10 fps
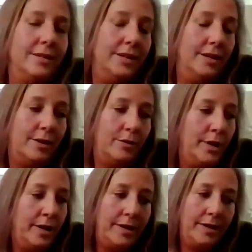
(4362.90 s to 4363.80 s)
you know,
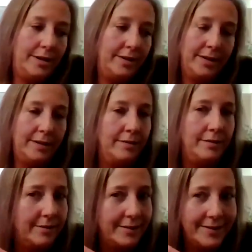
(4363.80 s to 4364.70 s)
and then
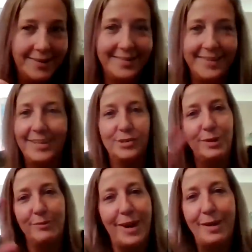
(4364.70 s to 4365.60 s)
I just
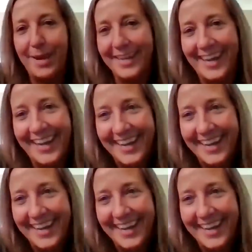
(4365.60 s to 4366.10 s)
went right back